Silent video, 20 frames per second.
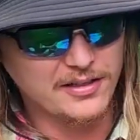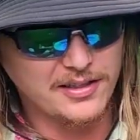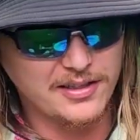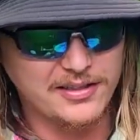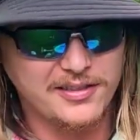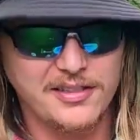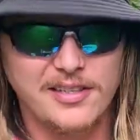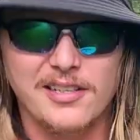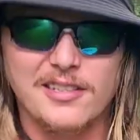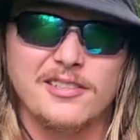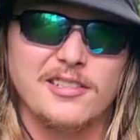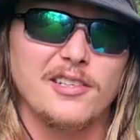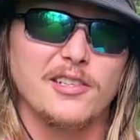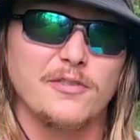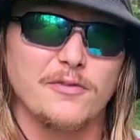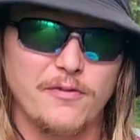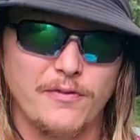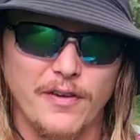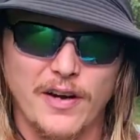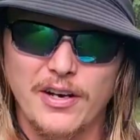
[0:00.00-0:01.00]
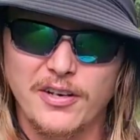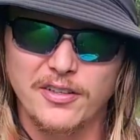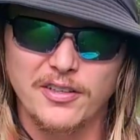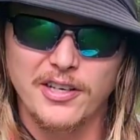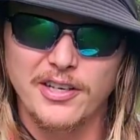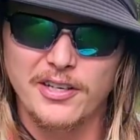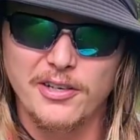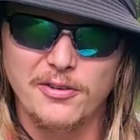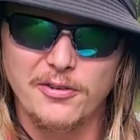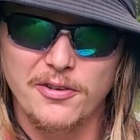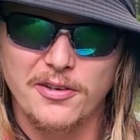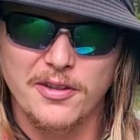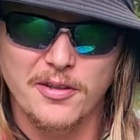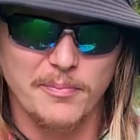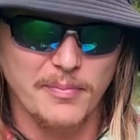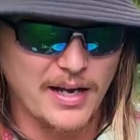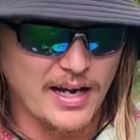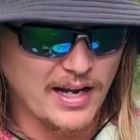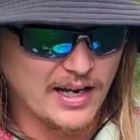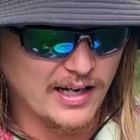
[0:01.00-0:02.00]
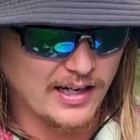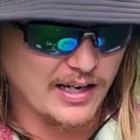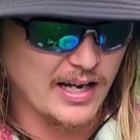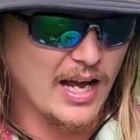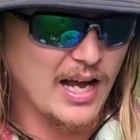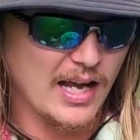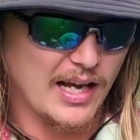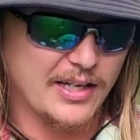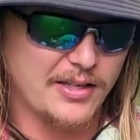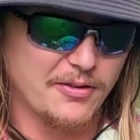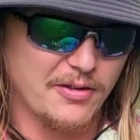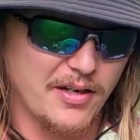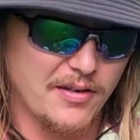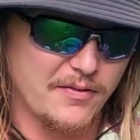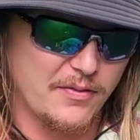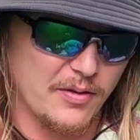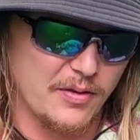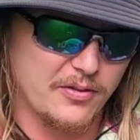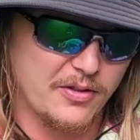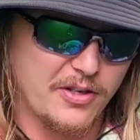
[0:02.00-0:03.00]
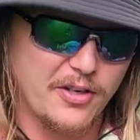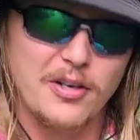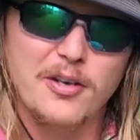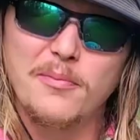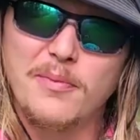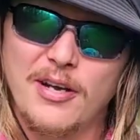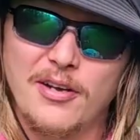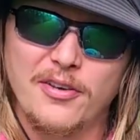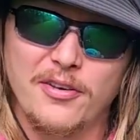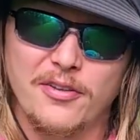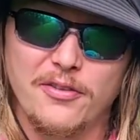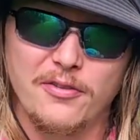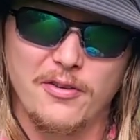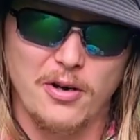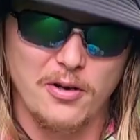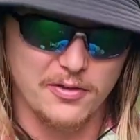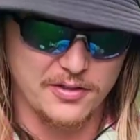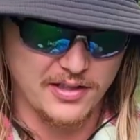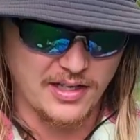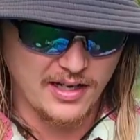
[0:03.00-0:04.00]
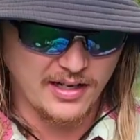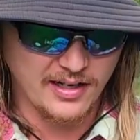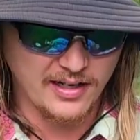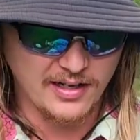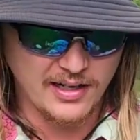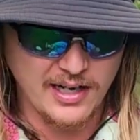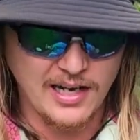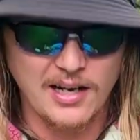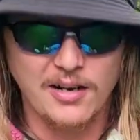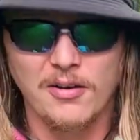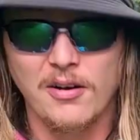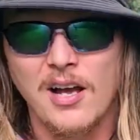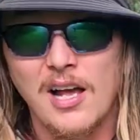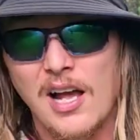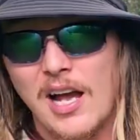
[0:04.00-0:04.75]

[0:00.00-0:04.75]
This disc is fairly new to the bag. I do have a good amount of throws on it now.